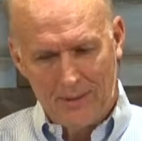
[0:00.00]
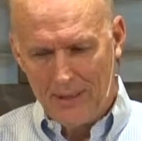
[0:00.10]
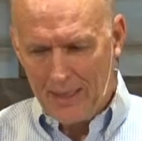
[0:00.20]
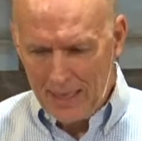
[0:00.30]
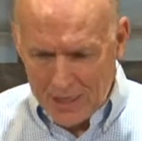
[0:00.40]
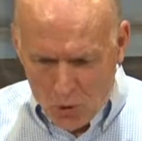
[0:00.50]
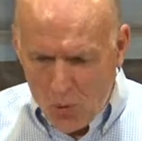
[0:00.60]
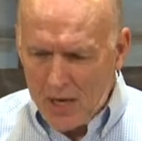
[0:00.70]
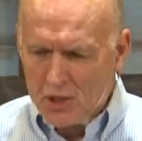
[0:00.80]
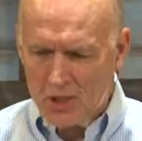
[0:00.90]
and he has
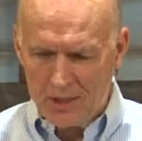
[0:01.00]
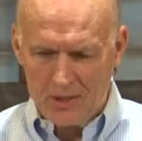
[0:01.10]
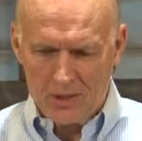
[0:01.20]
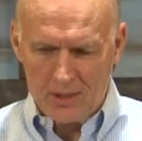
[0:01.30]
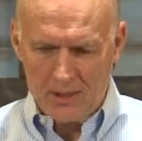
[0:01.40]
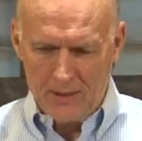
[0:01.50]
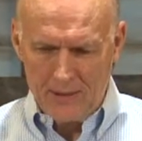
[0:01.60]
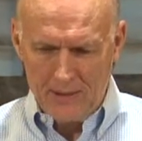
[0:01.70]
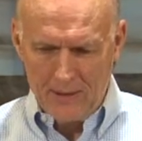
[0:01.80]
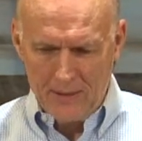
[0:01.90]
questions.
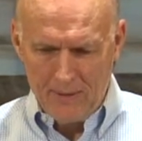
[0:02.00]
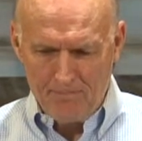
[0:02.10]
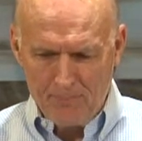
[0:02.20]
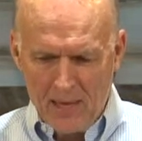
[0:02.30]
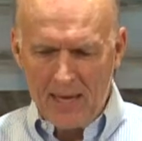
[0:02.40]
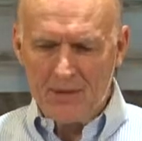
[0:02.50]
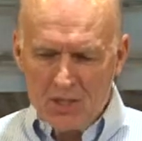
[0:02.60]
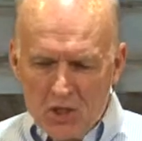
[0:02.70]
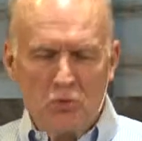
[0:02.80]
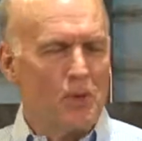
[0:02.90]
And this
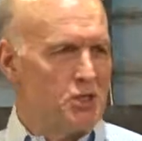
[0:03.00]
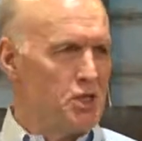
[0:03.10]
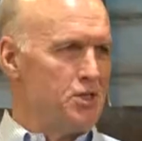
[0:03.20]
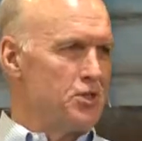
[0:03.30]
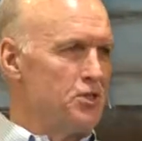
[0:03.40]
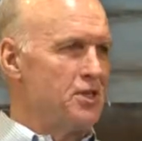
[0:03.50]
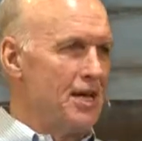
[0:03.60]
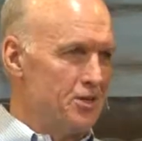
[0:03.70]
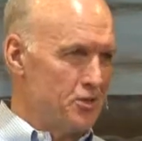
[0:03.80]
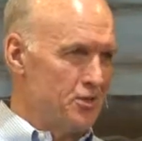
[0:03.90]
is what Jesus
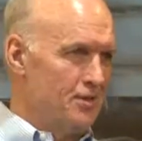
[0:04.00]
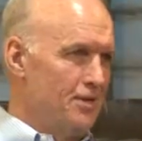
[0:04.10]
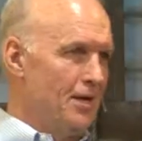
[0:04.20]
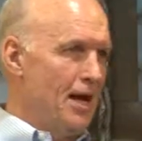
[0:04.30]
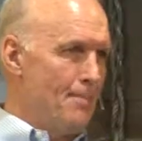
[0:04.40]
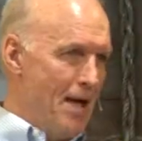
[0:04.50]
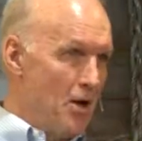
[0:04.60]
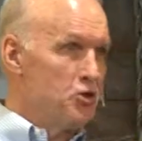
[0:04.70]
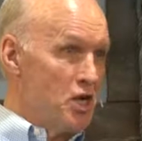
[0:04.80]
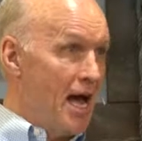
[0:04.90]
says about
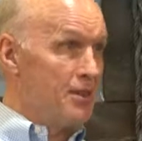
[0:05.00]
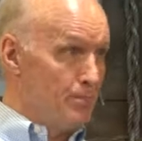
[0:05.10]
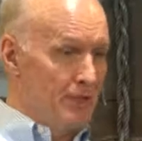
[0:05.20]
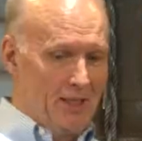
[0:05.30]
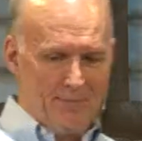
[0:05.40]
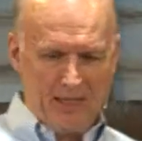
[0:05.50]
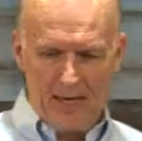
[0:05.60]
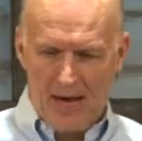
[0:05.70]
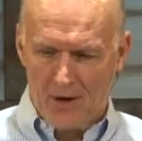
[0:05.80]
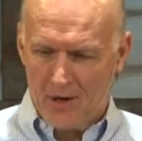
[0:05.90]
John, the believing
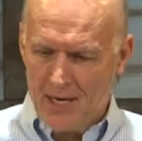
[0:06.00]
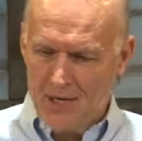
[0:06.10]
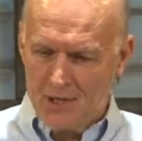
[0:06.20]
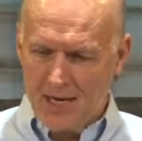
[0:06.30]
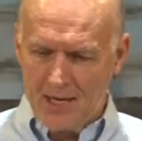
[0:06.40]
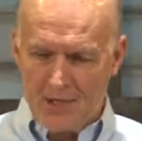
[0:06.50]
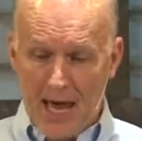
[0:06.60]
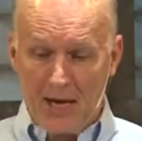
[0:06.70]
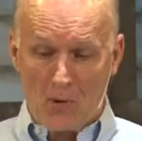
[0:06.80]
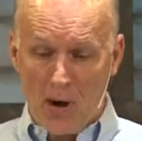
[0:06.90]
doubter. He says, hey
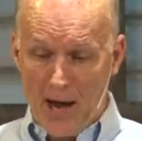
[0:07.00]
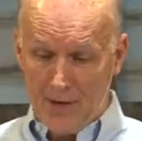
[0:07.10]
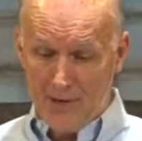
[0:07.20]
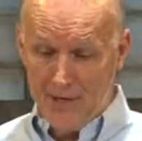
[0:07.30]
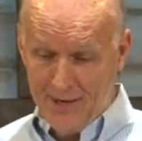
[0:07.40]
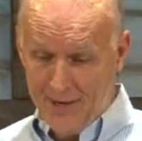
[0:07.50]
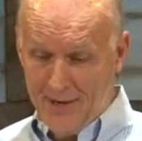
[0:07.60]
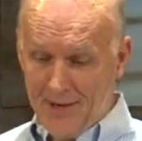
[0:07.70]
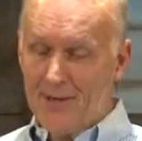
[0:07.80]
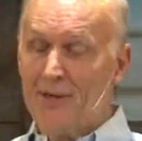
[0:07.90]
crowd,
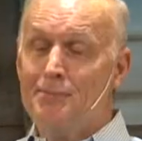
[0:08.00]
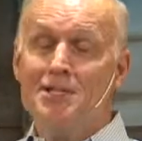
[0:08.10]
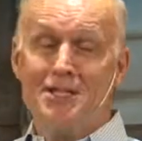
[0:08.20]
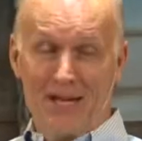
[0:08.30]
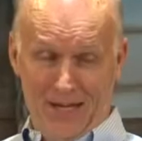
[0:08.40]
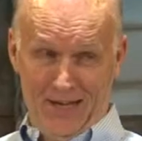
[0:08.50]
let me tell you